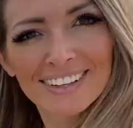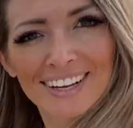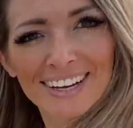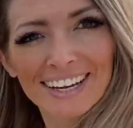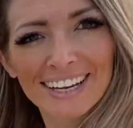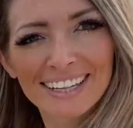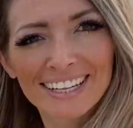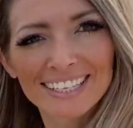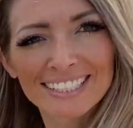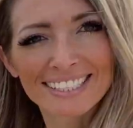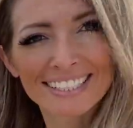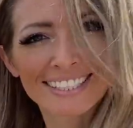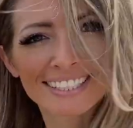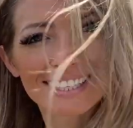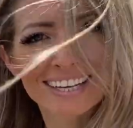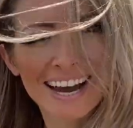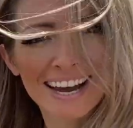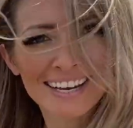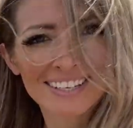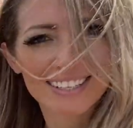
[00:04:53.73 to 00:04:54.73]
Look at
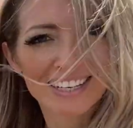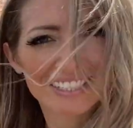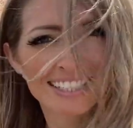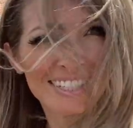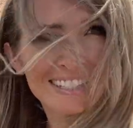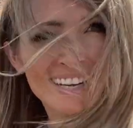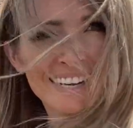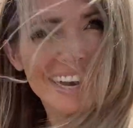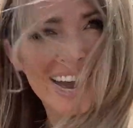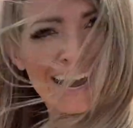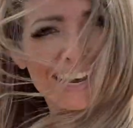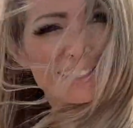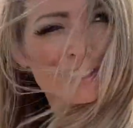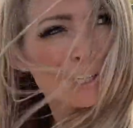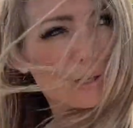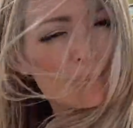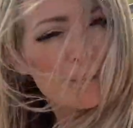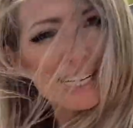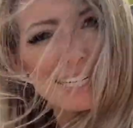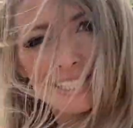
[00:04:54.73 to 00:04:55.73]
this guy. Is this a
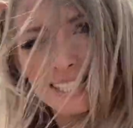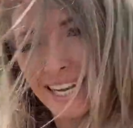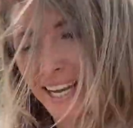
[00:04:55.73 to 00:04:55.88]
geyser? What is